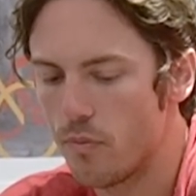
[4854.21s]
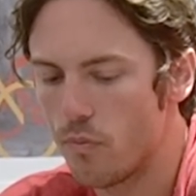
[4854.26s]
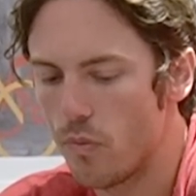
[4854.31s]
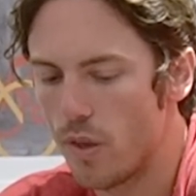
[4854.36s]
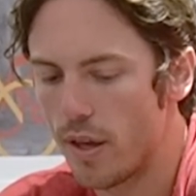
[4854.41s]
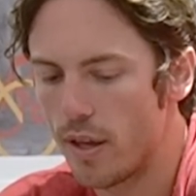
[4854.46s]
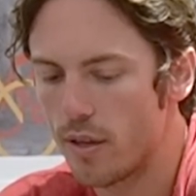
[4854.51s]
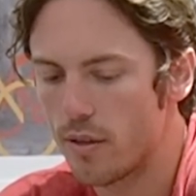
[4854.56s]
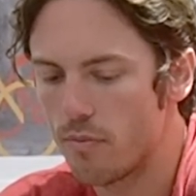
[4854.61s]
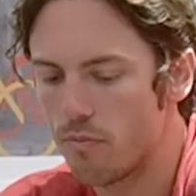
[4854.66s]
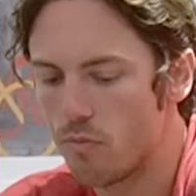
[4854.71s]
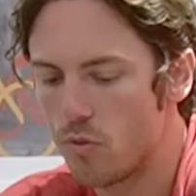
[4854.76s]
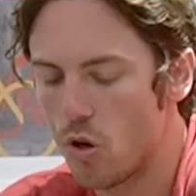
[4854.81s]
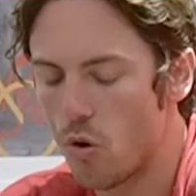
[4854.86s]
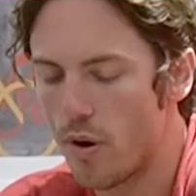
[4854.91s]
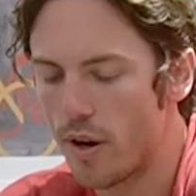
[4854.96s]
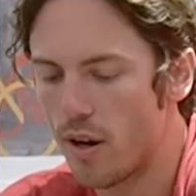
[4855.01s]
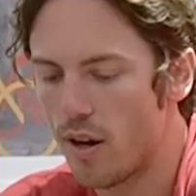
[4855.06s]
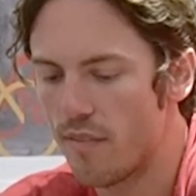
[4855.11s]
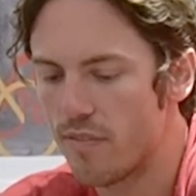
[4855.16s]
like
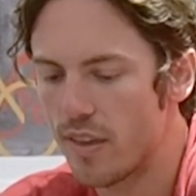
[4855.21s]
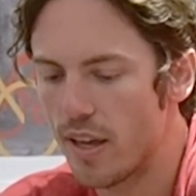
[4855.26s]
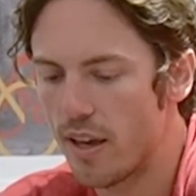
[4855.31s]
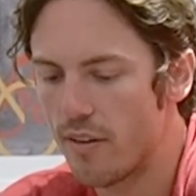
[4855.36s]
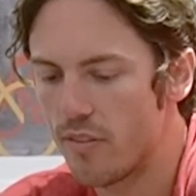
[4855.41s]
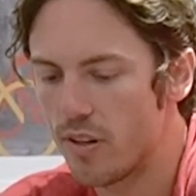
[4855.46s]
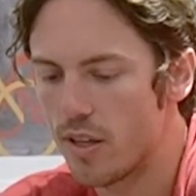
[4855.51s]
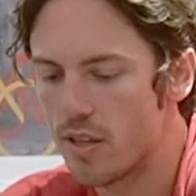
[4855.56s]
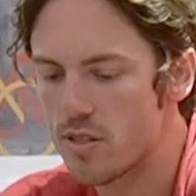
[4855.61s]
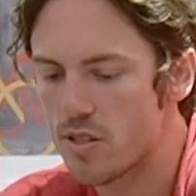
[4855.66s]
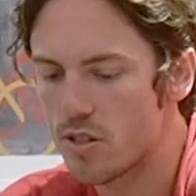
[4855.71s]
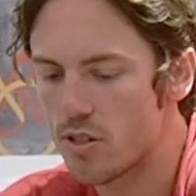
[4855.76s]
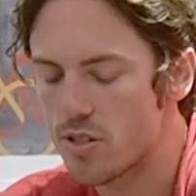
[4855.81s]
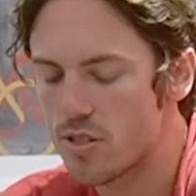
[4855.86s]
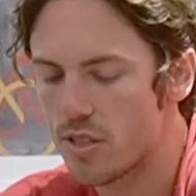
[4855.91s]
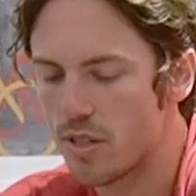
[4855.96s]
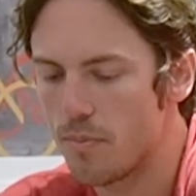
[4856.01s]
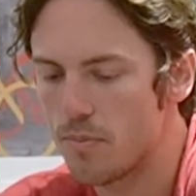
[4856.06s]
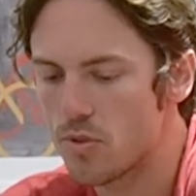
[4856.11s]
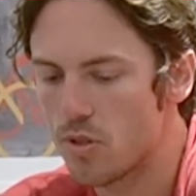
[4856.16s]
going off the evidence, it just
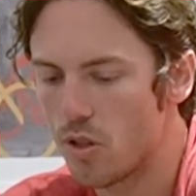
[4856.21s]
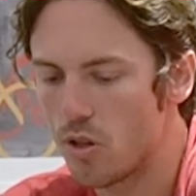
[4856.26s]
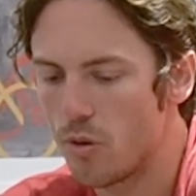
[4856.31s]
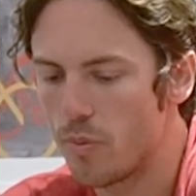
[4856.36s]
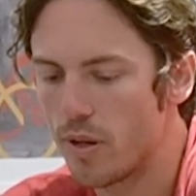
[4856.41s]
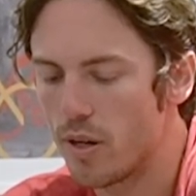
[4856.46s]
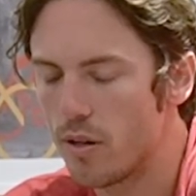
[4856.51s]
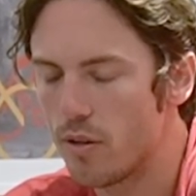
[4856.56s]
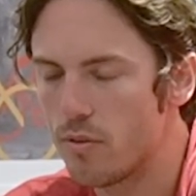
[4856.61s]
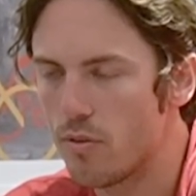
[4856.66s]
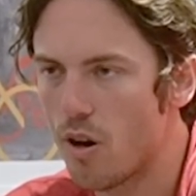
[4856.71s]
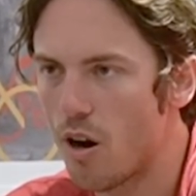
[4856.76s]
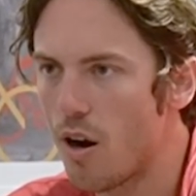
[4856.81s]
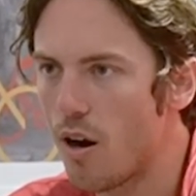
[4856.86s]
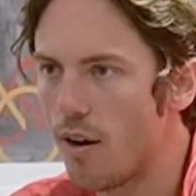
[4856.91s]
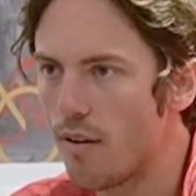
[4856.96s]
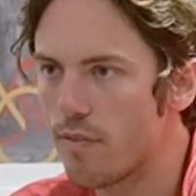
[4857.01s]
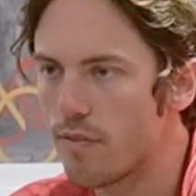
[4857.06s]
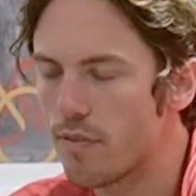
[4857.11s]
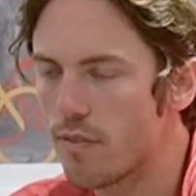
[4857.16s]
seems a little bit
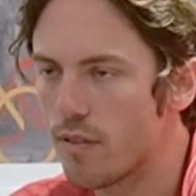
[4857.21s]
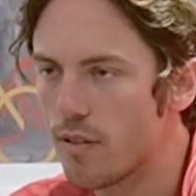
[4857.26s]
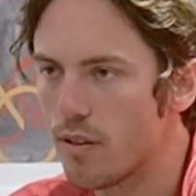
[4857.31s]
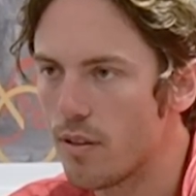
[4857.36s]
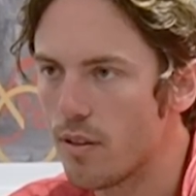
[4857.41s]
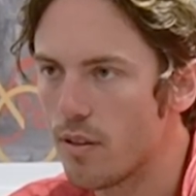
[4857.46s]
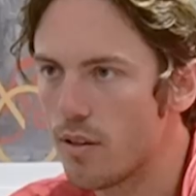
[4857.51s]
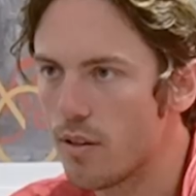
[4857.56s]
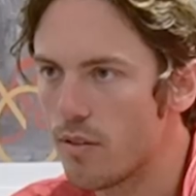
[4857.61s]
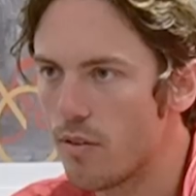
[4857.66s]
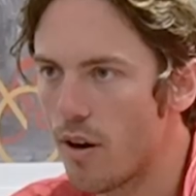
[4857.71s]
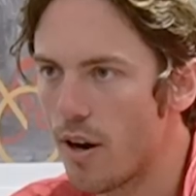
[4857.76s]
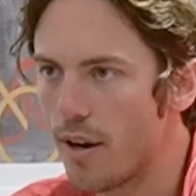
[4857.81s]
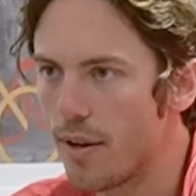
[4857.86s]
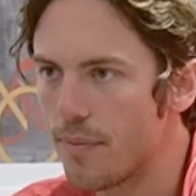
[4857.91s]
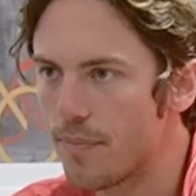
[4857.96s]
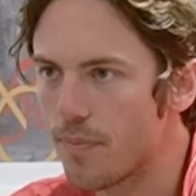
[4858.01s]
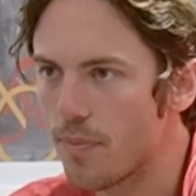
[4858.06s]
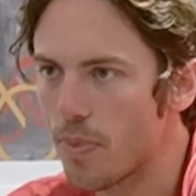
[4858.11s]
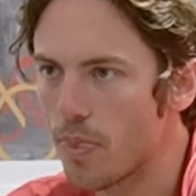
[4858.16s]
off,
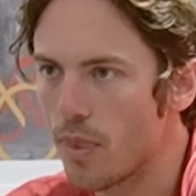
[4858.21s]
right?